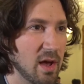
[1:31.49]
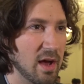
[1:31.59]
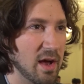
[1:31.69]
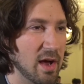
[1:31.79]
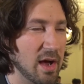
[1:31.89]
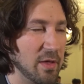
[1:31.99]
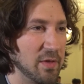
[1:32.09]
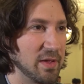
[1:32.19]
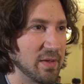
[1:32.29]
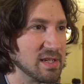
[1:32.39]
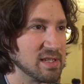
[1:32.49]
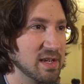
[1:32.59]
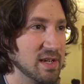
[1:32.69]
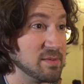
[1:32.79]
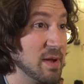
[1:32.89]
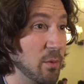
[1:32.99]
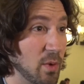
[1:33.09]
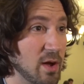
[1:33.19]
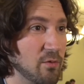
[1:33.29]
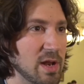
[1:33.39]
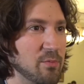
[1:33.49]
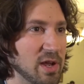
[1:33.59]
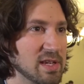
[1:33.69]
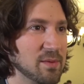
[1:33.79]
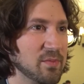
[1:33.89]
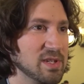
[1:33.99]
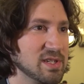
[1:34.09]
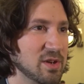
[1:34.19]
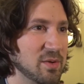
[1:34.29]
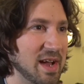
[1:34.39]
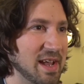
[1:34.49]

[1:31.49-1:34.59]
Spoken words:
and I think that's a domain that we are really bringing something to,